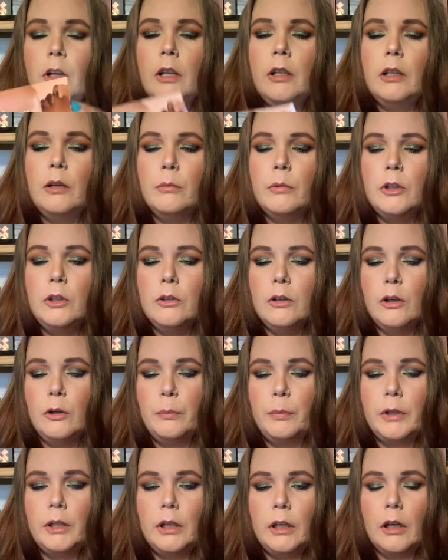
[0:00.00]
And then when you
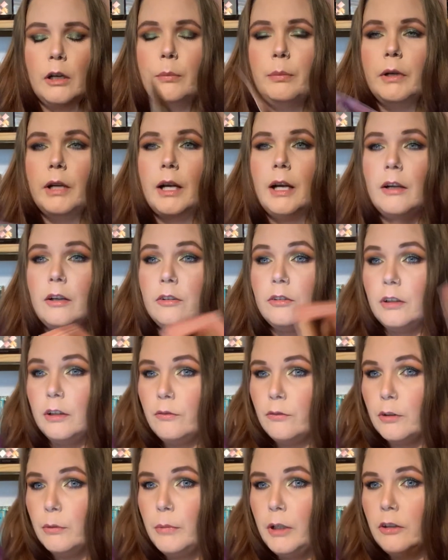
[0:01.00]
open it up, it has
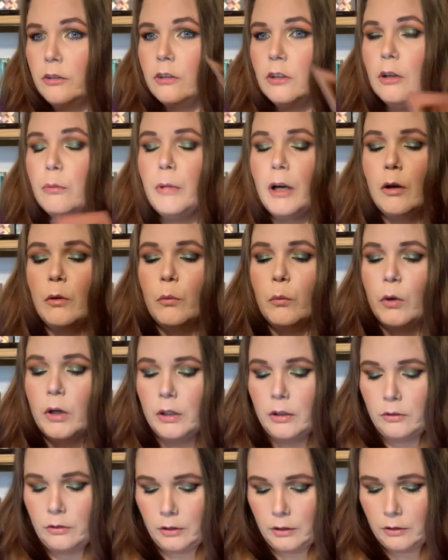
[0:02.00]
information about
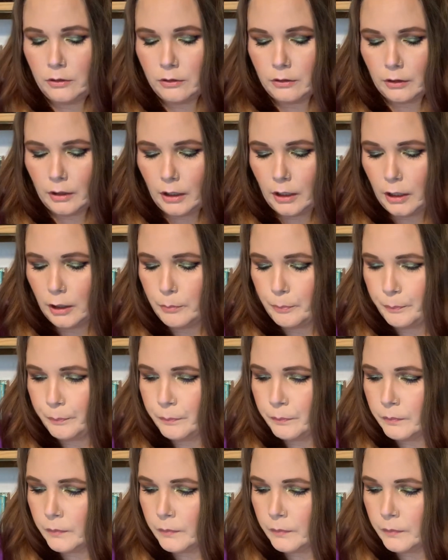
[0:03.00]
what is inside.